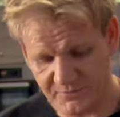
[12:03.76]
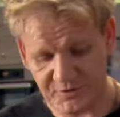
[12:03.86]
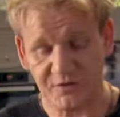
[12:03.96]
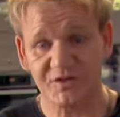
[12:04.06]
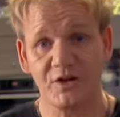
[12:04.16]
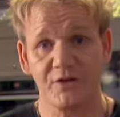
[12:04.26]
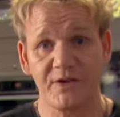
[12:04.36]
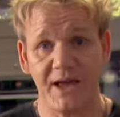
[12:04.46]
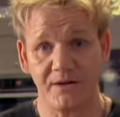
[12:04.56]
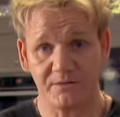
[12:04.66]
If we took the skin off
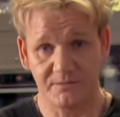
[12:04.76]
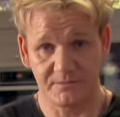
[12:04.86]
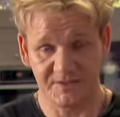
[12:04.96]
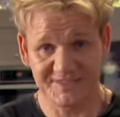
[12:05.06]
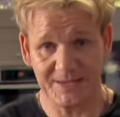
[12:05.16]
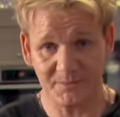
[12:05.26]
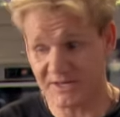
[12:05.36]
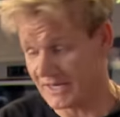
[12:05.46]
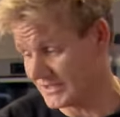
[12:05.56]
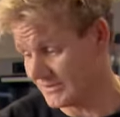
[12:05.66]
now, the salmon
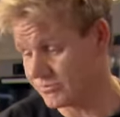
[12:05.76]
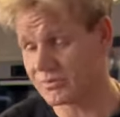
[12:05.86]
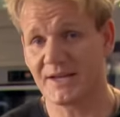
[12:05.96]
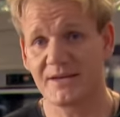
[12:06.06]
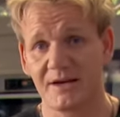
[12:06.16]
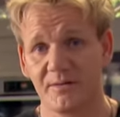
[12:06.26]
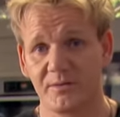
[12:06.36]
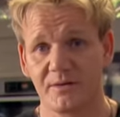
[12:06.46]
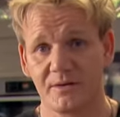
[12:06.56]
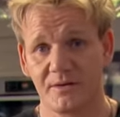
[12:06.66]
can actually break up
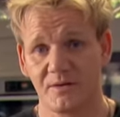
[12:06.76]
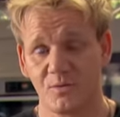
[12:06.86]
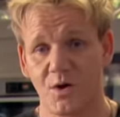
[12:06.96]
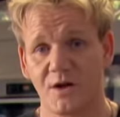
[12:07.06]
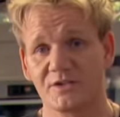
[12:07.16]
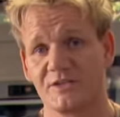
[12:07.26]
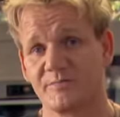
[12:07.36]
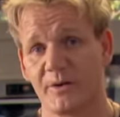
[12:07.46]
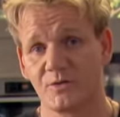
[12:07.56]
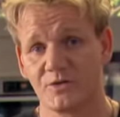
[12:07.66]
whilst it's
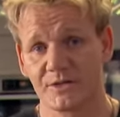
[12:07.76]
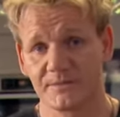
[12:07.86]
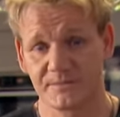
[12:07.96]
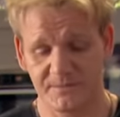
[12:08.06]
poaching.